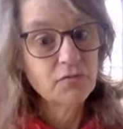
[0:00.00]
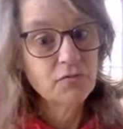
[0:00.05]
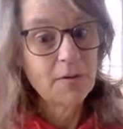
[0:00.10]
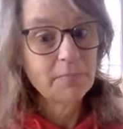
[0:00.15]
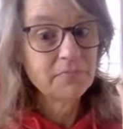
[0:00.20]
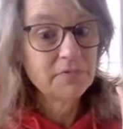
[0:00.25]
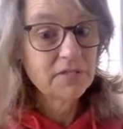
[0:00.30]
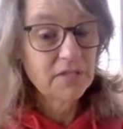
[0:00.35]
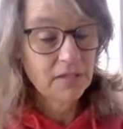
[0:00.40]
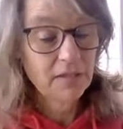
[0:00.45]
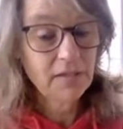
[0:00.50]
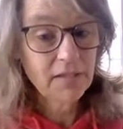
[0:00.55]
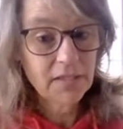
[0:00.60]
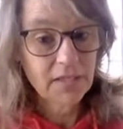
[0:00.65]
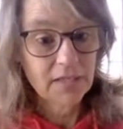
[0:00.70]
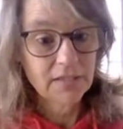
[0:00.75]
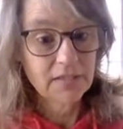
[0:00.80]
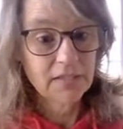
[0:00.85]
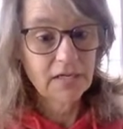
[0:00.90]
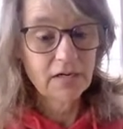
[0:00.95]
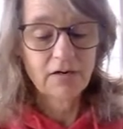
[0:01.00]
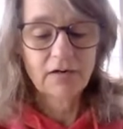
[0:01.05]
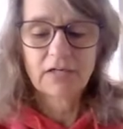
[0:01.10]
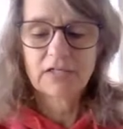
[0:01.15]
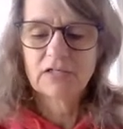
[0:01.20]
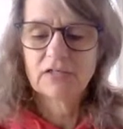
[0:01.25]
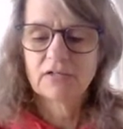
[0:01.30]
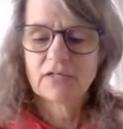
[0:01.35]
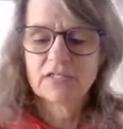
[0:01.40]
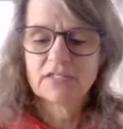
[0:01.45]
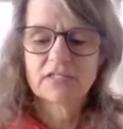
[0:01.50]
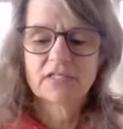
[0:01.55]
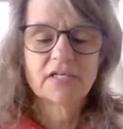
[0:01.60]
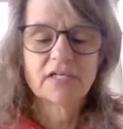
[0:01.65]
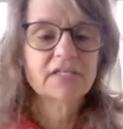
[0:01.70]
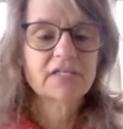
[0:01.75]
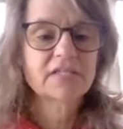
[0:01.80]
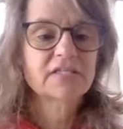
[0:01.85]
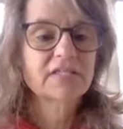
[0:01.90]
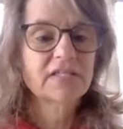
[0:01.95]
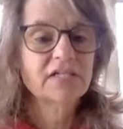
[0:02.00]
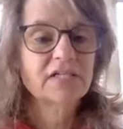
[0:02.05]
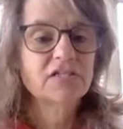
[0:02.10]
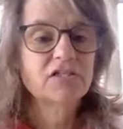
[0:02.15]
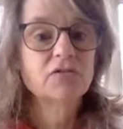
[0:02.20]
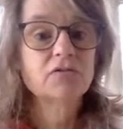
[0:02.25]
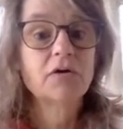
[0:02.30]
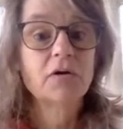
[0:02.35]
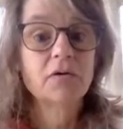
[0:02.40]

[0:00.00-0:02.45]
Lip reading: reptilian characteristics that